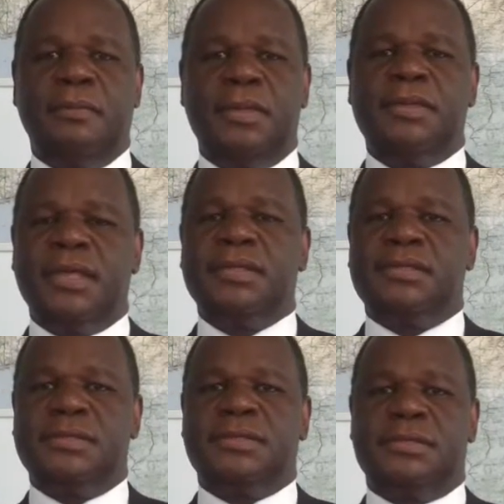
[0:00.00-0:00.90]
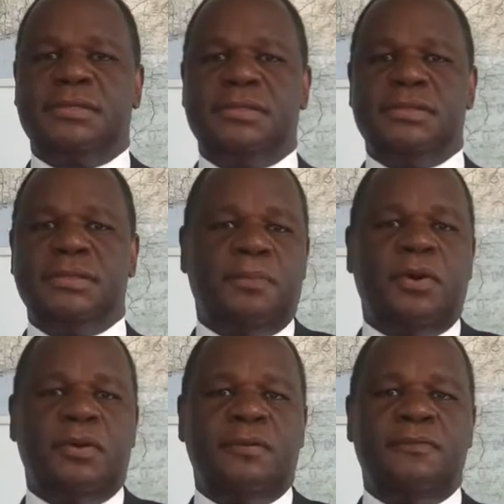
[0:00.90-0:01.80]
And that's
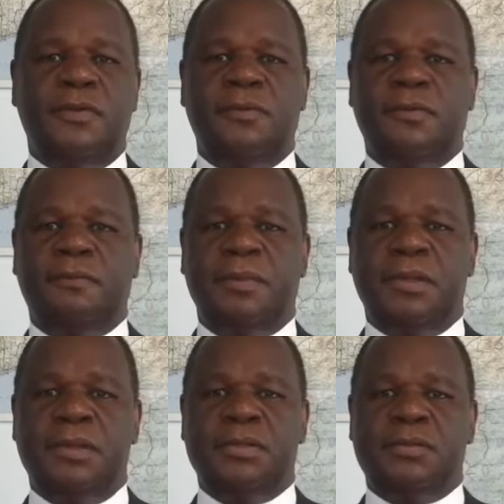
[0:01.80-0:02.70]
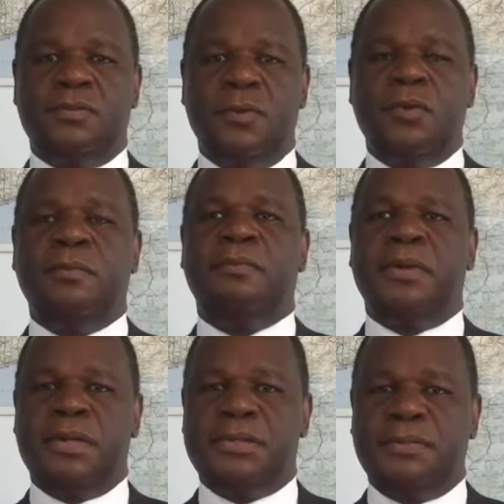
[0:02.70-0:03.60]
part of WFP's role,
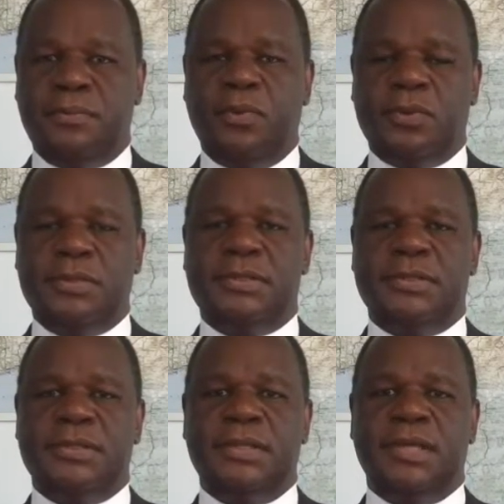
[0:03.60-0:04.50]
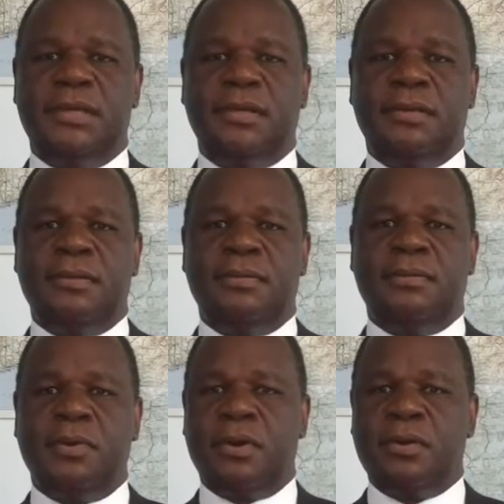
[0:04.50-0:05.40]
but it's important to see that in
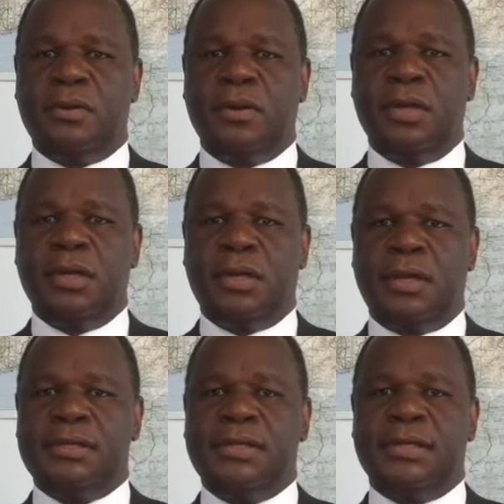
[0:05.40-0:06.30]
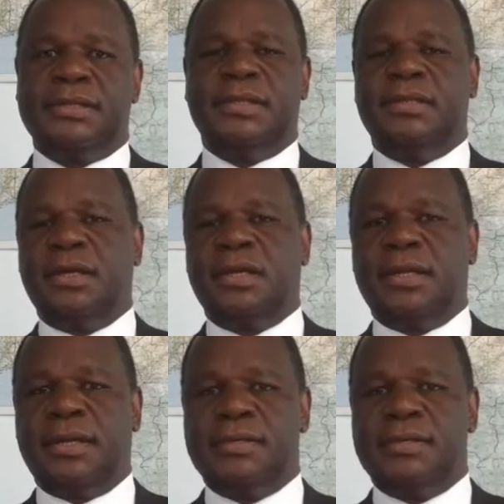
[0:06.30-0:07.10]
a broader context and not in